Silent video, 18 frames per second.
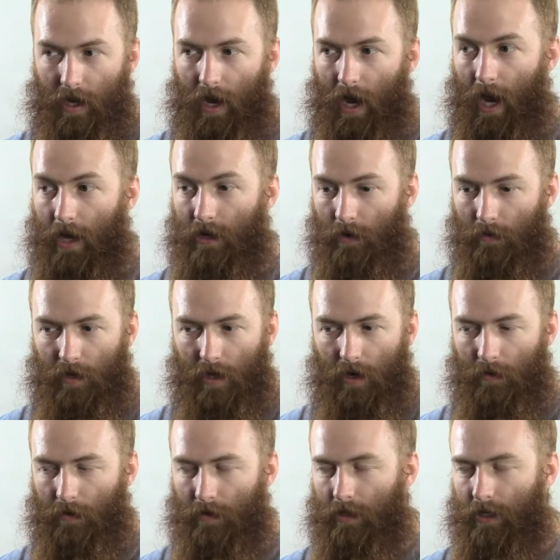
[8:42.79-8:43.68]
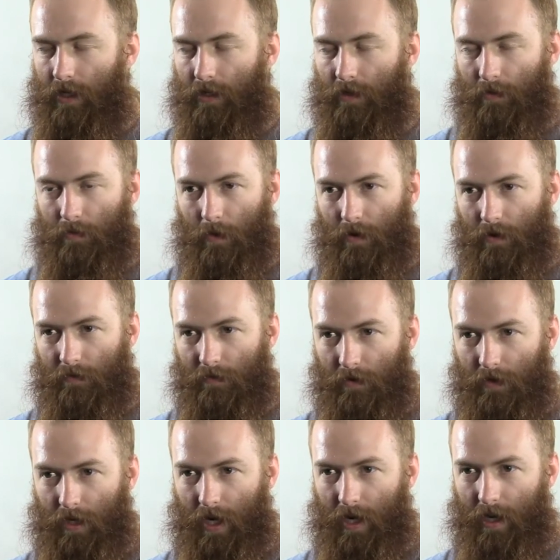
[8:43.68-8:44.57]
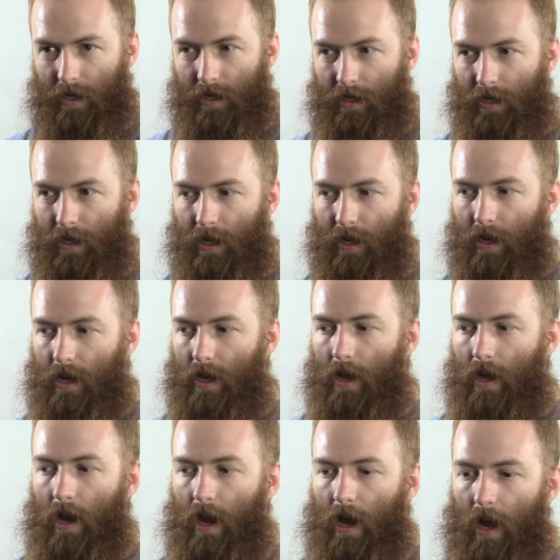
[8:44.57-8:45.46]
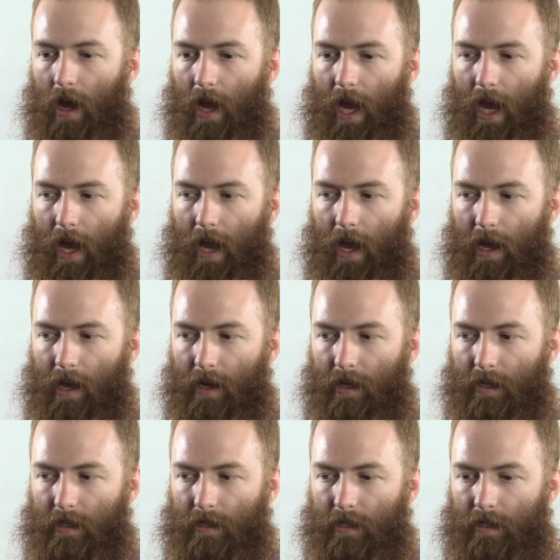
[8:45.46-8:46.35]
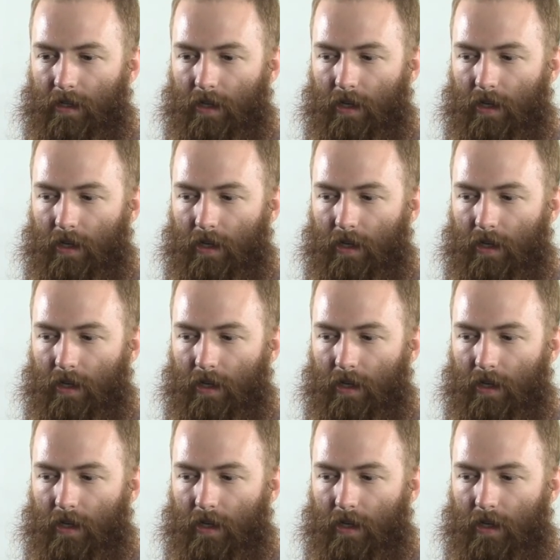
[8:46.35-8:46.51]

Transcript: I know the owner, he's a wonderful guy, and